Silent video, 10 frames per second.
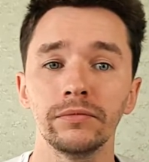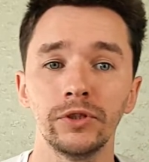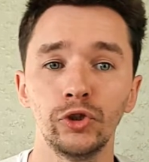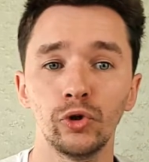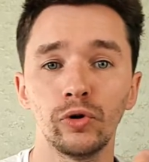
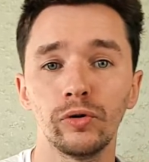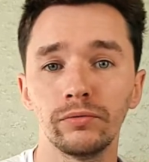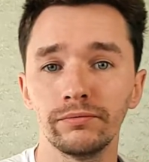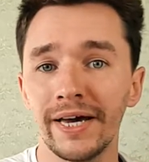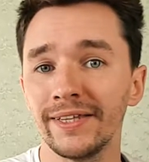your
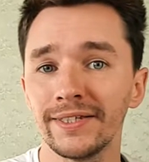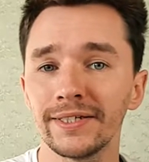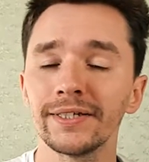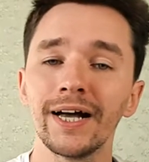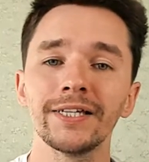end
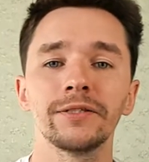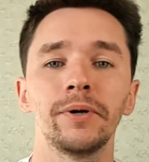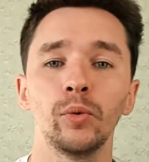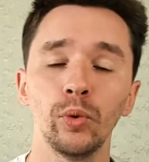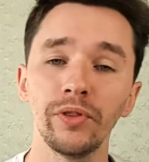
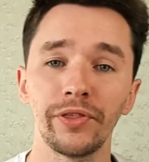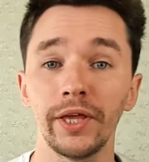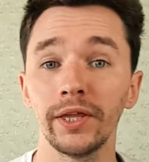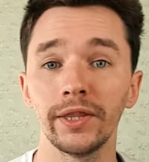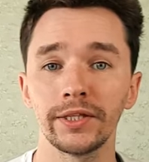customer will
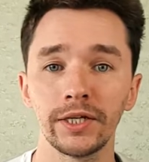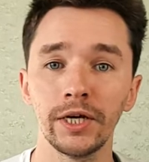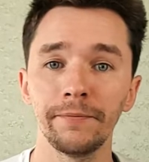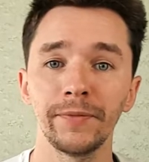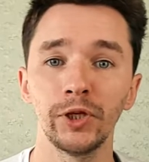think that
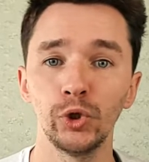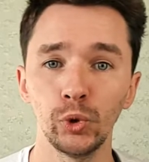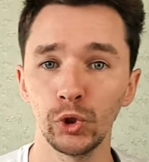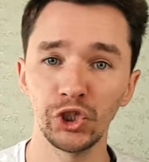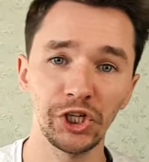
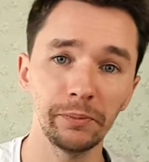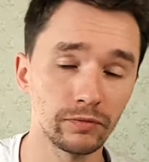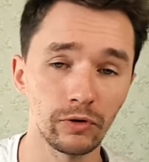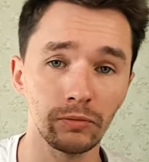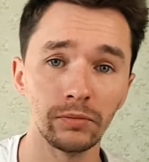you ship
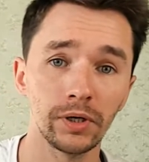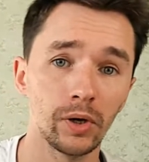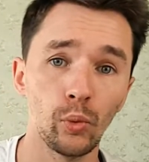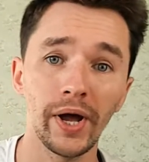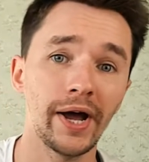from
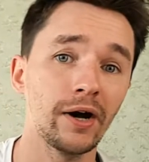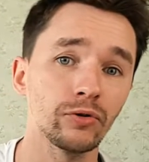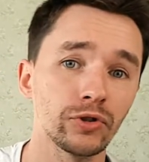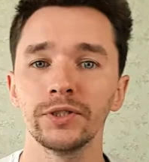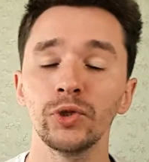
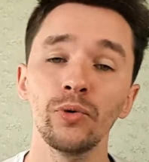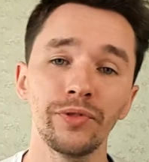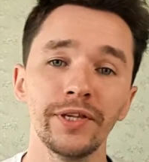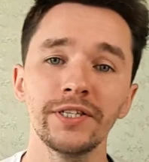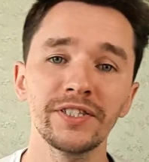warehouse so
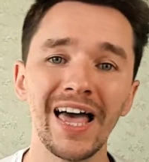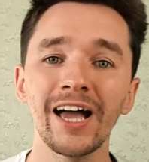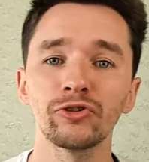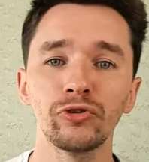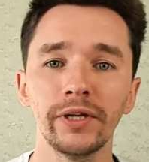this is
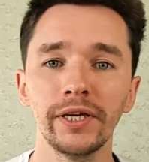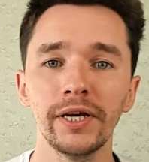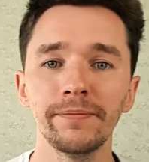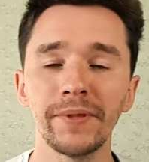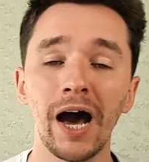actually
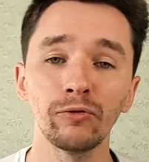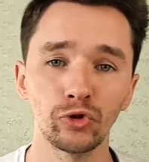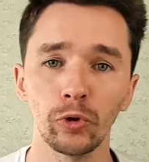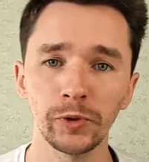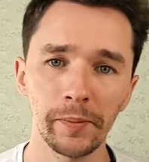how
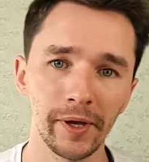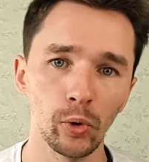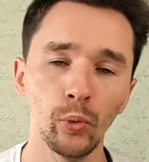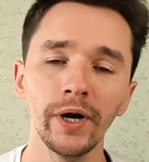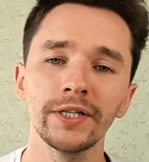dropshipping
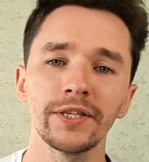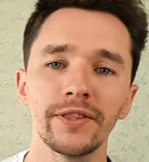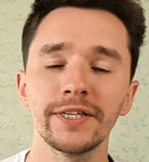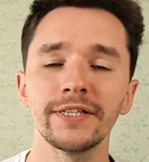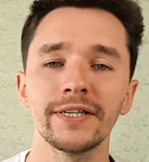works
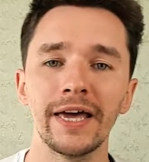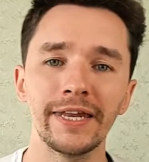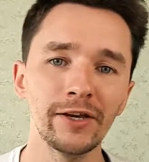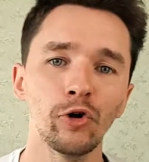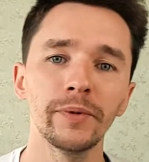this is an
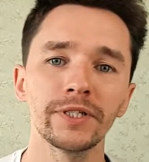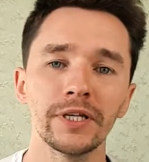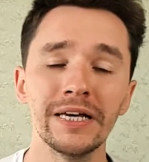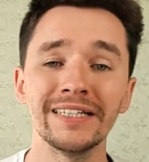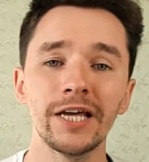e-commerce
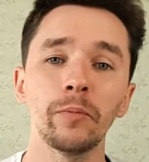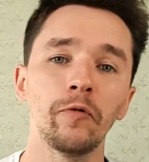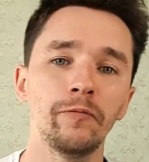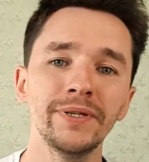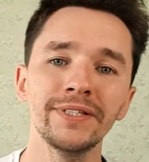type
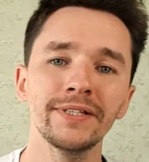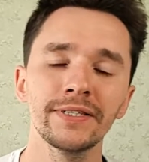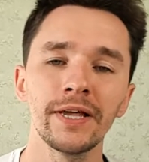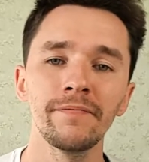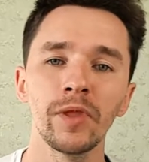of
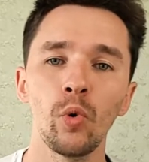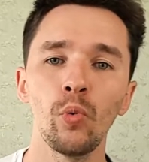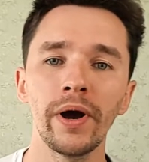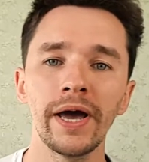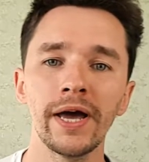business
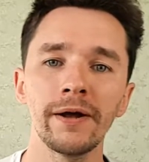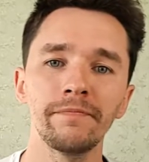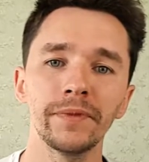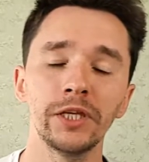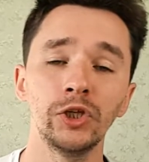where
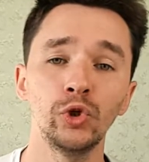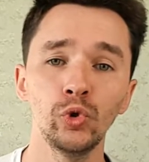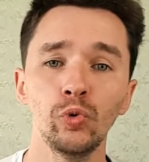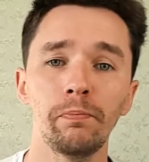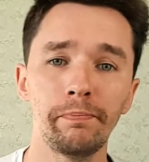
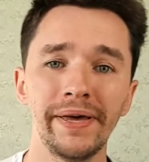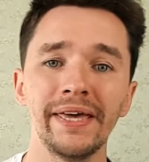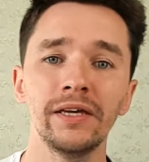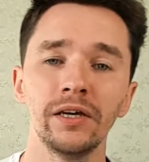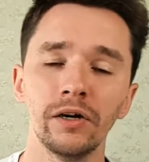you
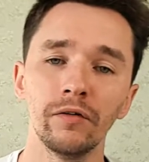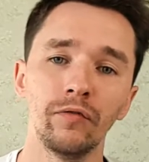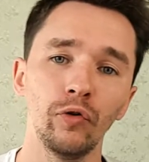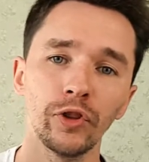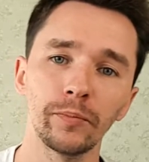pay
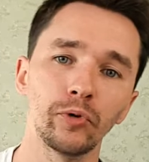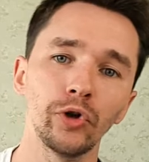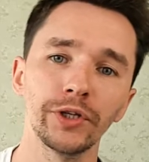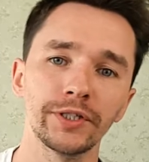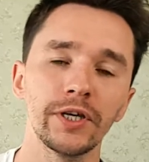for the
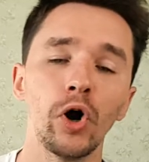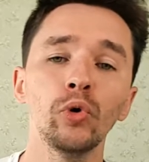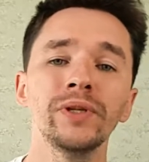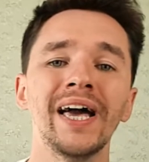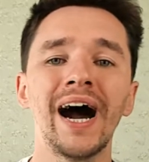product
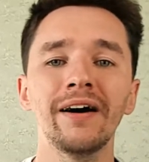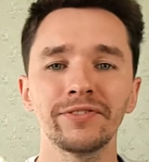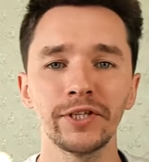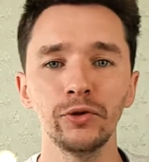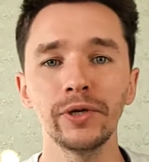only
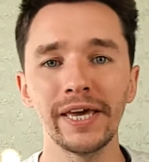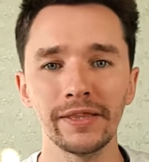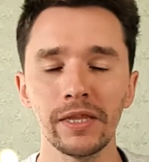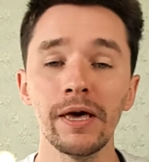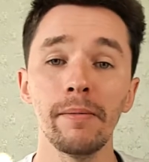after you
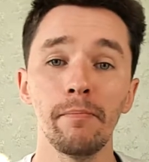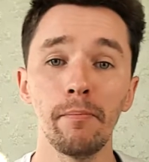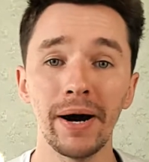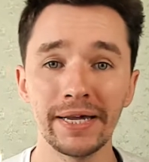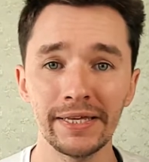get
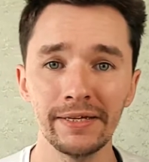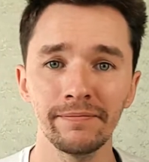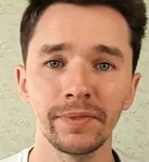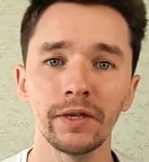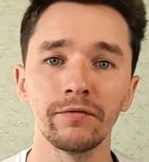money
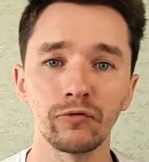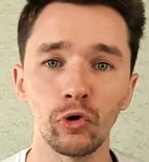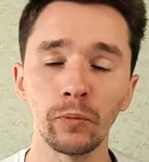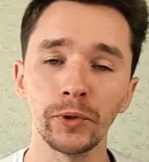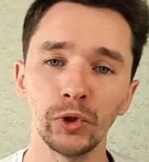
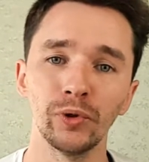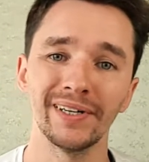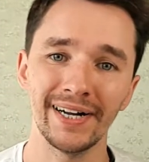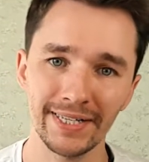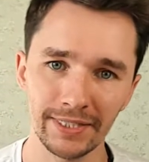from your
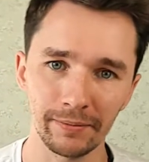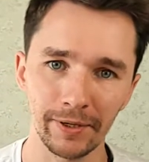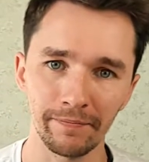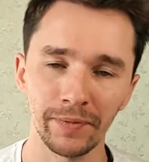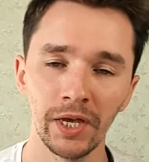
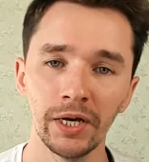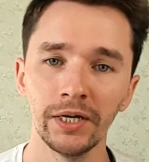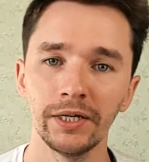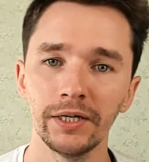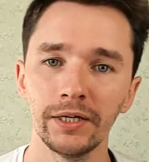customer.
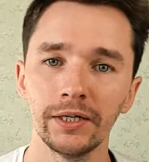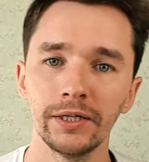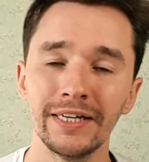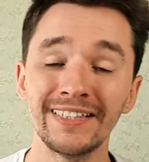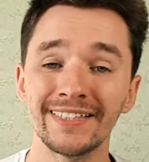
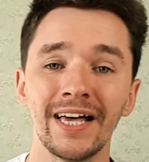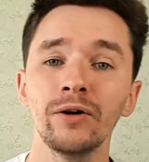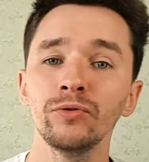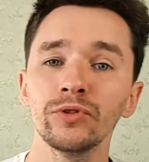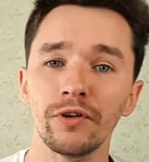It
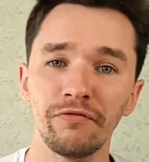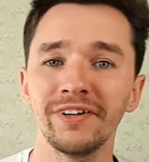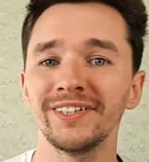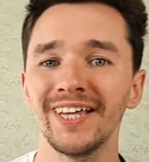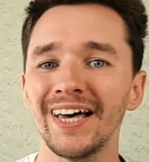sounds
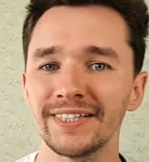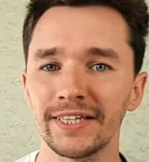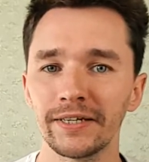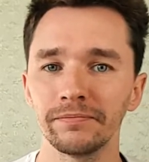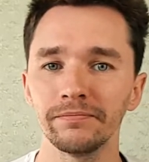
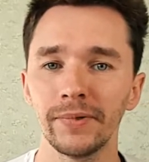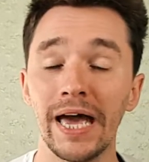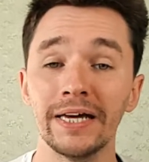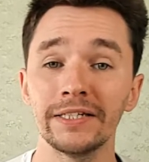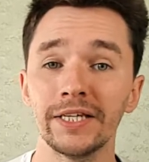fantastic
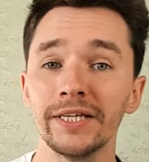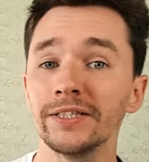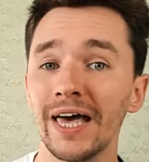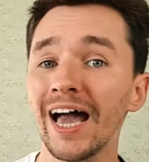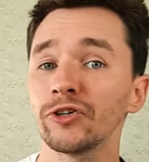and it
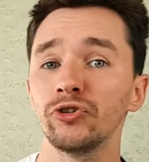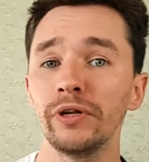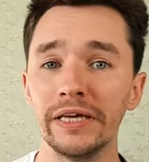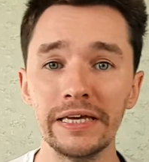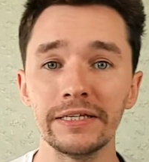
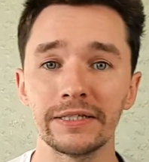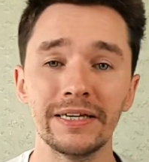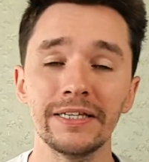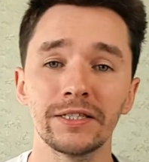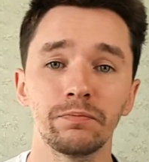actually is.
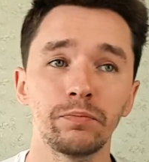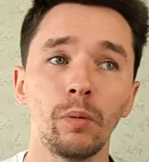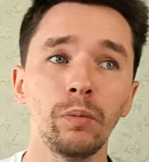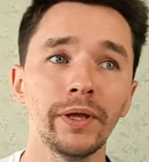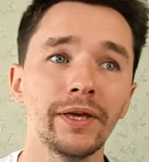It's
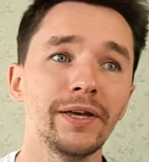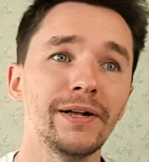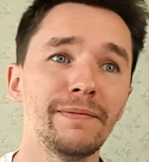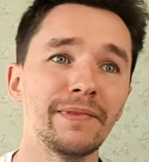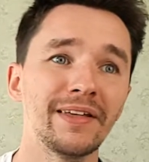probably
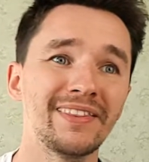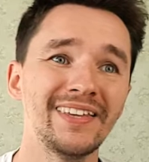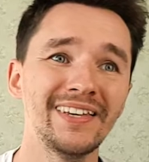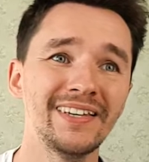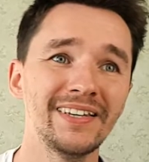
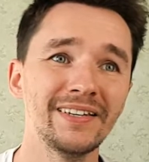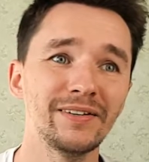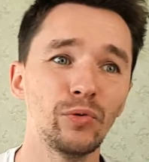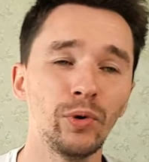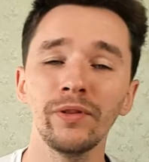the
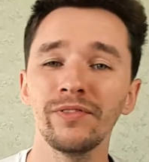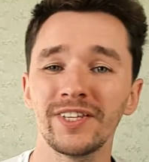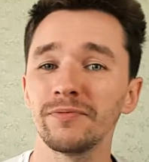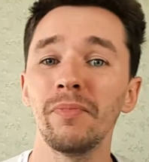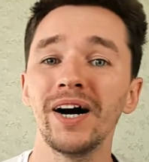one of the
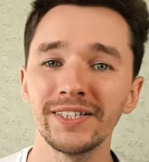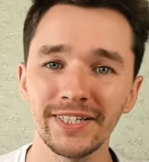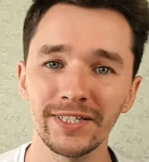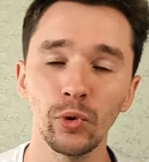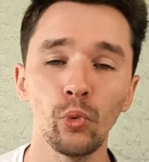
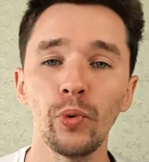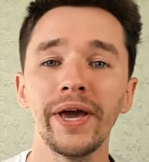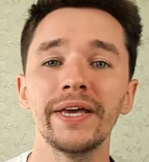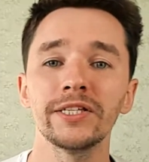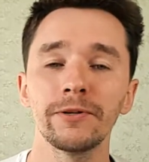smartest
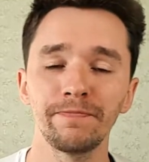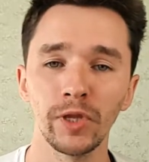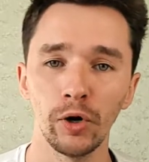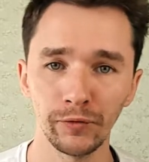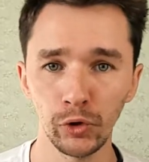ways
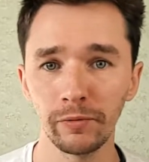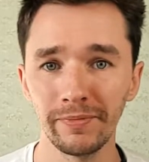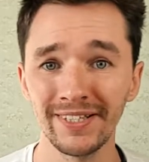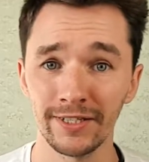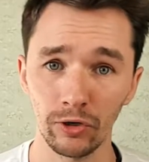of doing
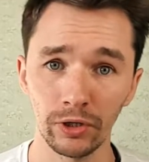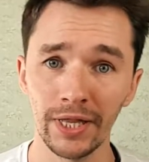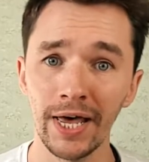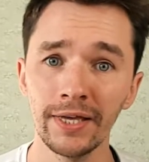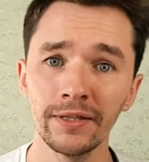business
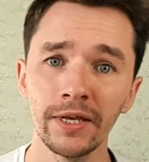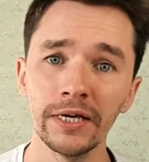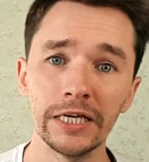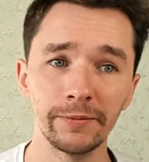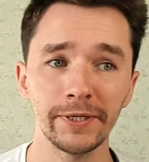online,
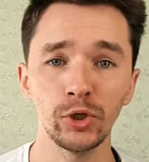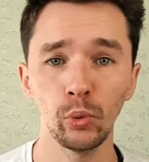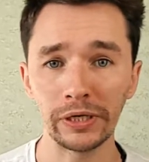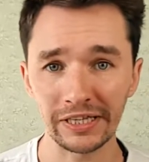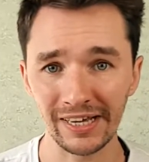especially
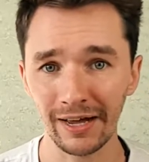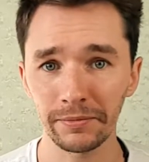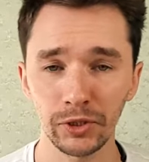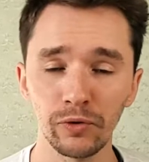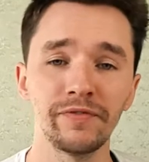when it
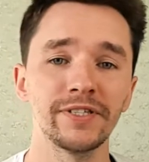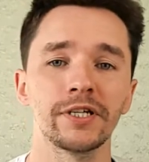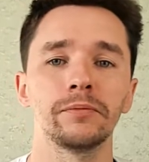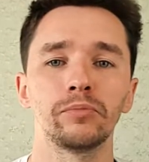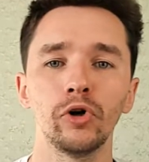comes to
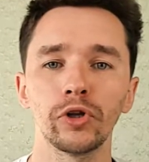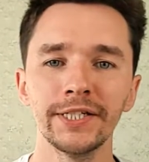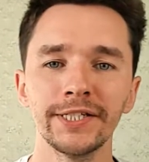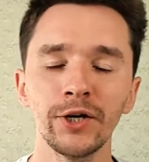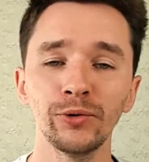physical
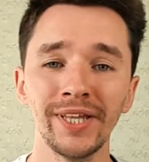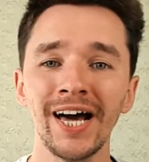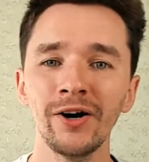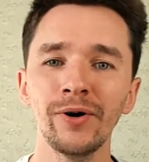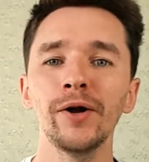products. So
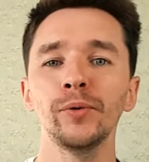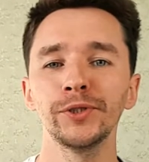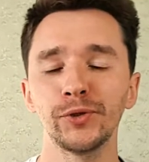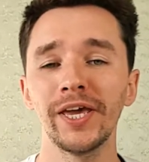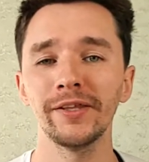now I
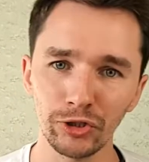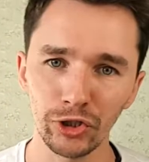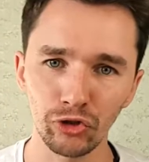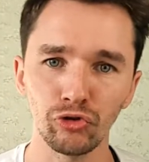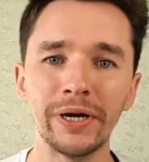want to get
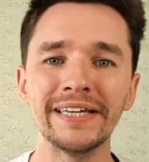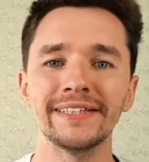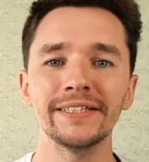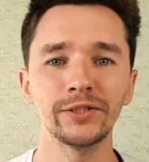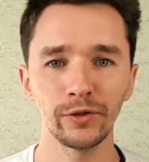straight
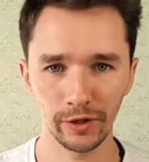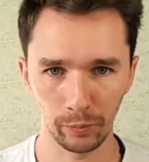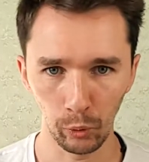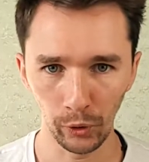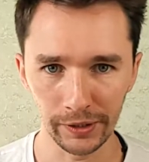to the
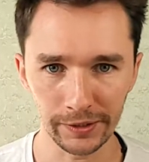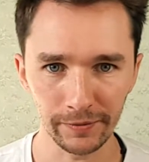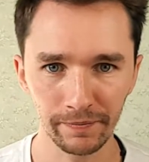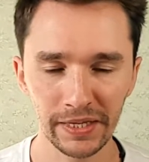point.